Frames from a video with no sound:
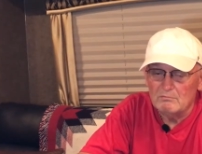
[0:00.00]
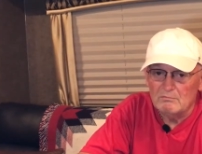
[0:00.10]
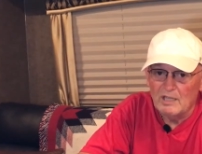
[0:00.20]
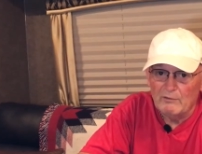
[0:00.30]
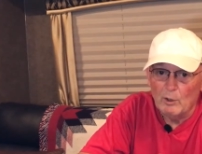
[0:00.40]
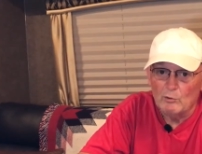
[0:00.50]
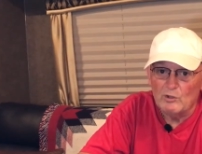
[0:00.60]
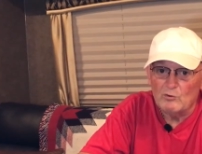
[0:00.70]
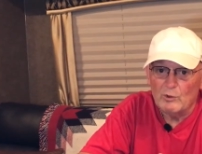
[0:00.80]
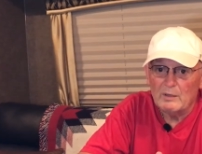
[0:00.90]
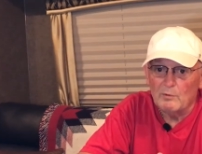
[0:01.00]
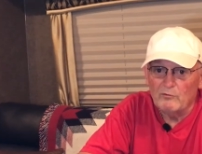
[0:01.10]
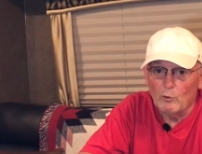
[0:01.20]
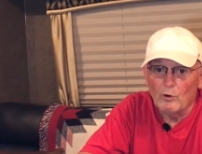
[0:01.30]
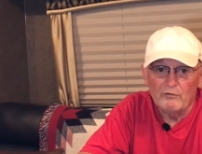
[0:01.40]
never owned this rig
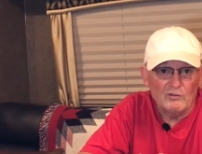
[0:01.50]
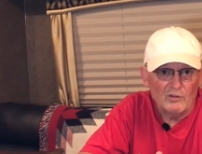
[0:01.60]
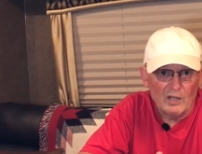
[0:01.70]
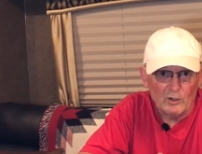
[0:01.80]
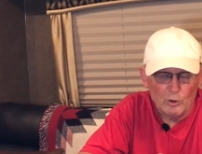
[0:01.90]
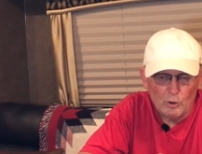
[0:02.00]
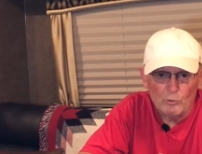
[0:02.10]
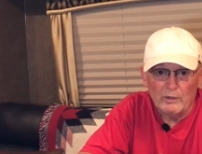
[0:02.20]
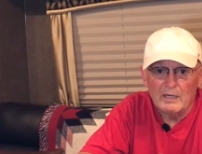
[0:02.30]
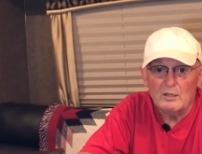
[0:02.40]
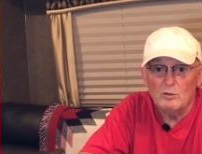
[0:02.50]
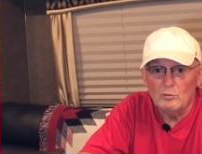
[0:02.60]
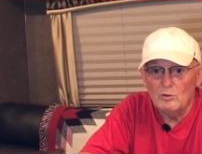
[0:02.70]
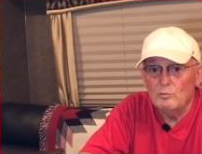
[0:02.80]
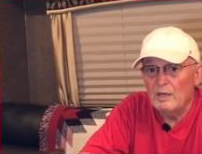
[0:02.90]
before. If it's not a new rig,
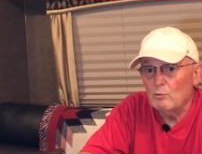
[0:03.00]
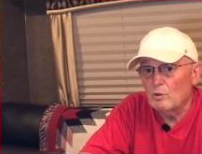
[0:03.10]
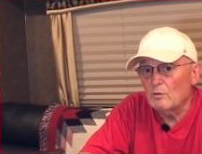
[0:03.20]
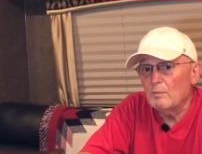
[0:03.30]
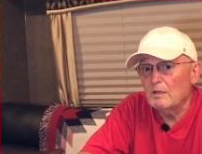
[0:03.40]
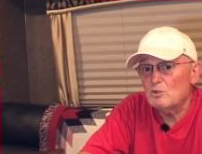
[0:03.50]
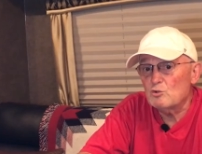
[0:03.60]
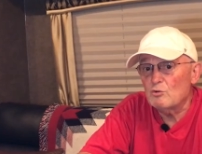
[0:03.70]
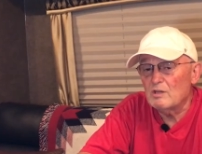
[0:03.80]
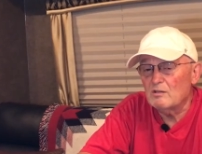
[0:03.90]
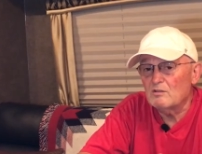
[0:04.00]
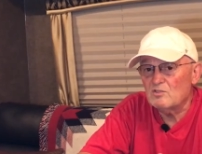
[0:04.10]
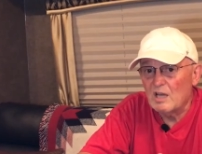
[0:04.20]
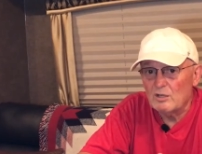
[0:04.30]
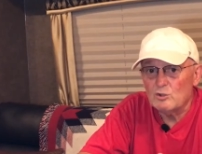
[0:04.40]
you, you may want to make sure that
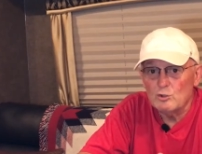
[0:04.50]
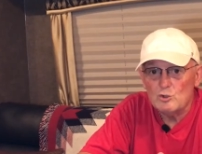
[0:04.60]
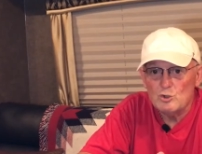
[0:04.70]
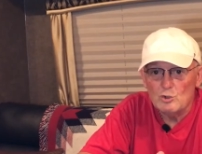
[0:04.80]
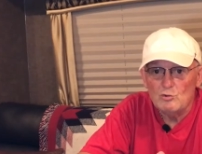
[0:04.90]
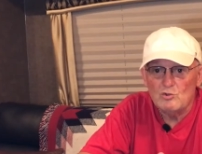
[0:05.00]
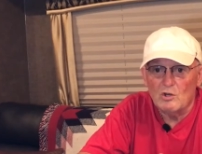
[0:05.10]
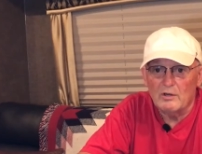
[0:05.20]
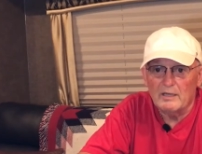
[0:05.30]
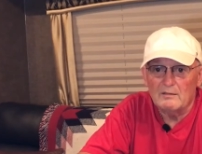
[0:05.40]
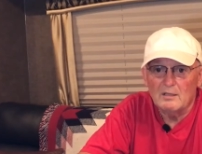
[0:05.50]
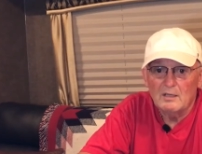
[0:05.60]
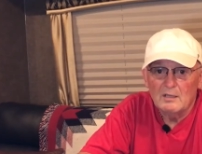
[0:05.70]
it's got good shoes on it